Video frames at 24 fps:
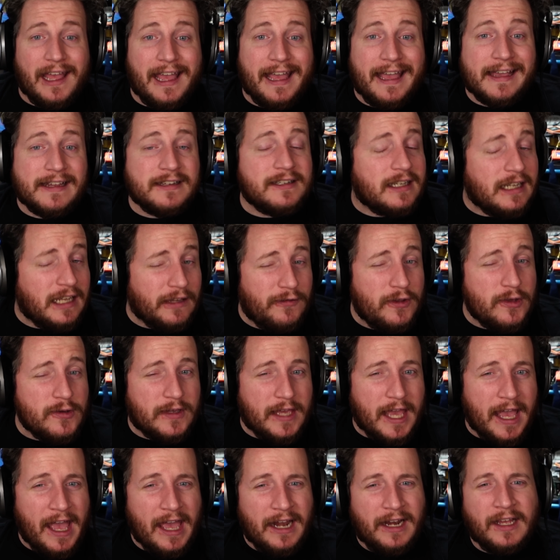And if you
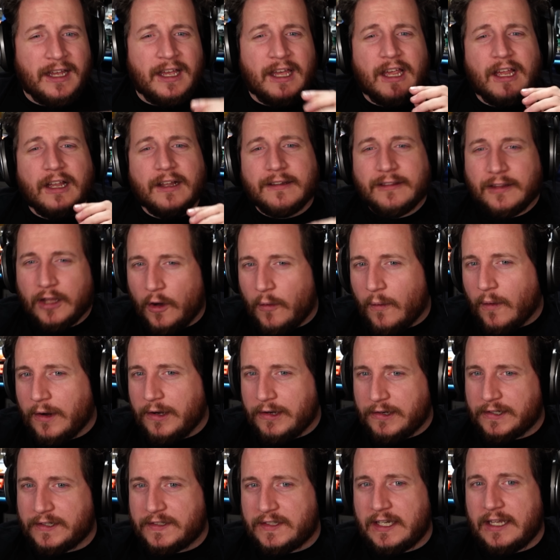can, lower
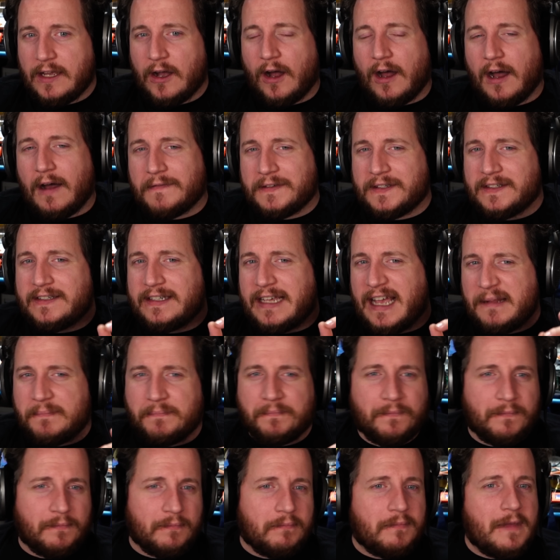your Z offset
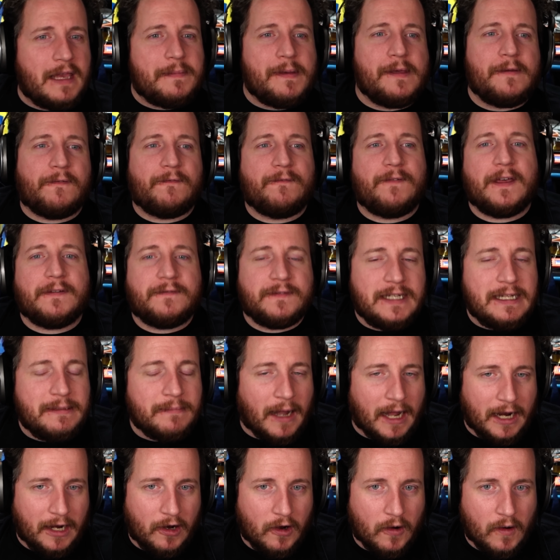maybe fifty
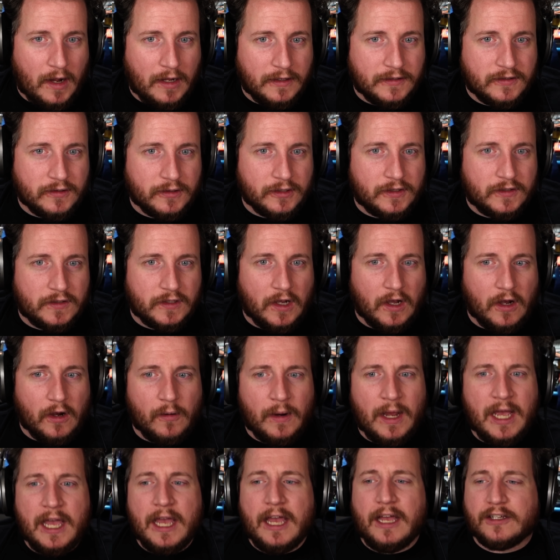microns or so
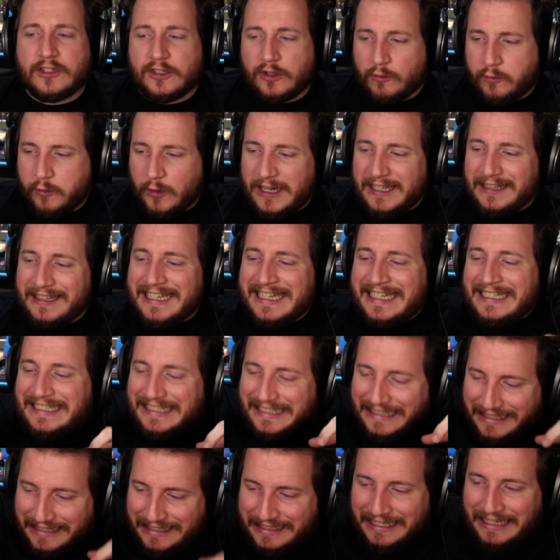to really
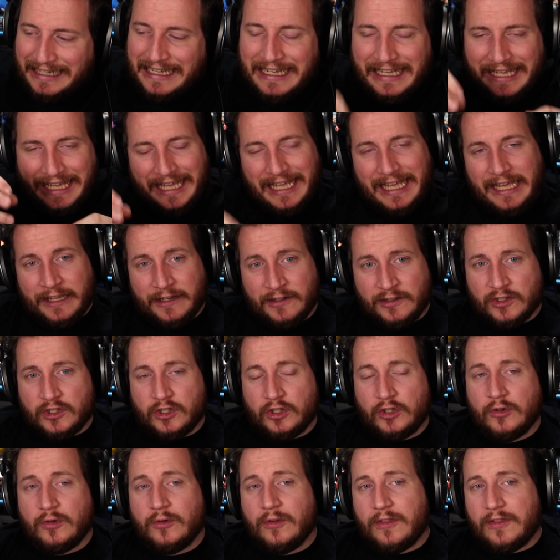dig
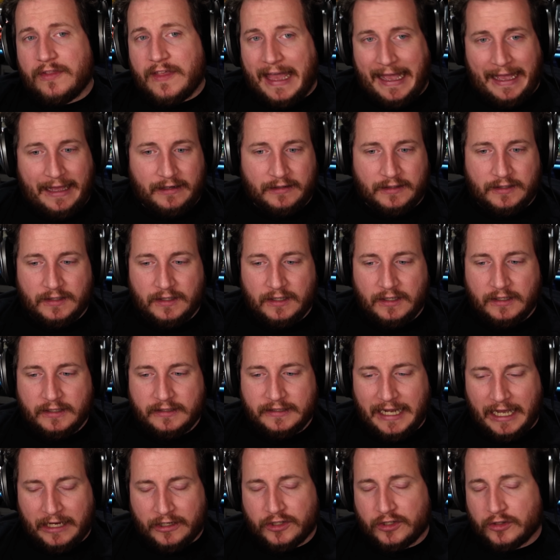into that
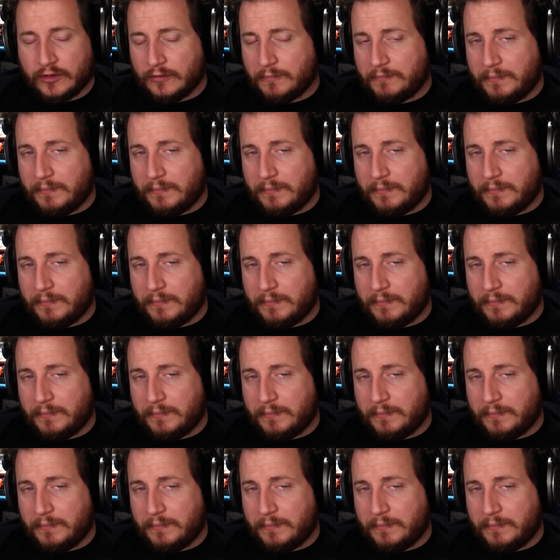textured